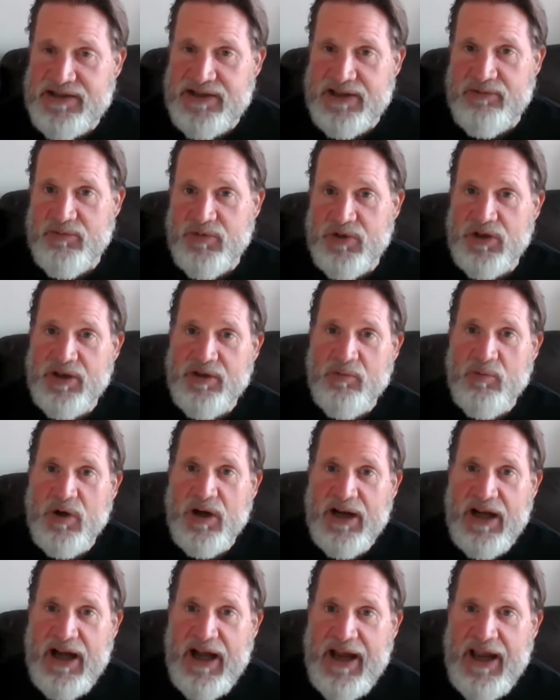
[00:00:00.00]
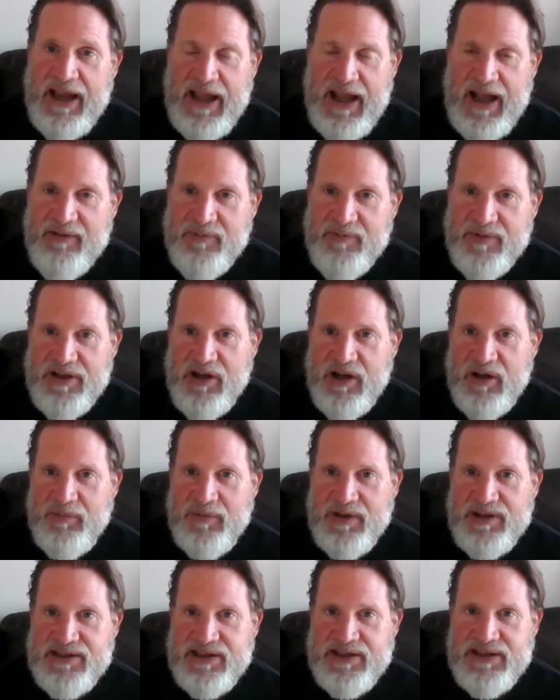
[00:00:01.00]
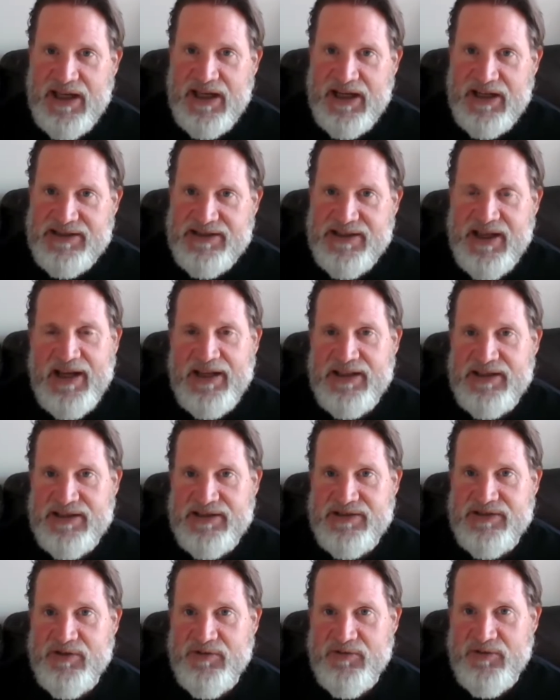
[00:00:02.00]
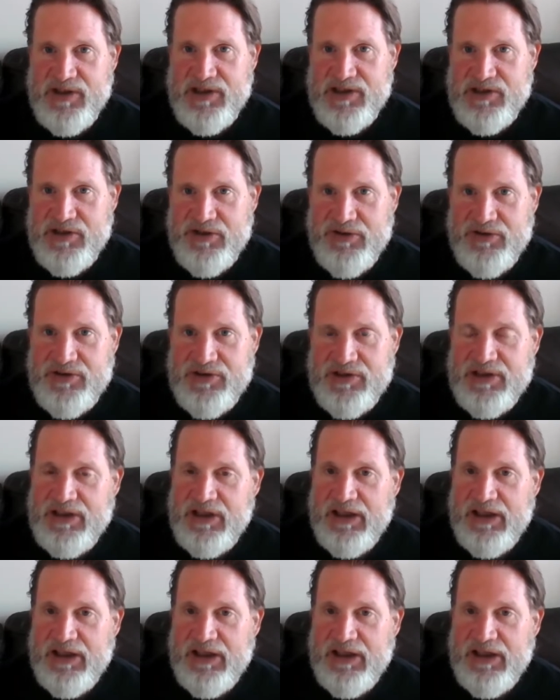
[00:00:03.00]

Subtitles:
And really what I have become is a data scientist over these years.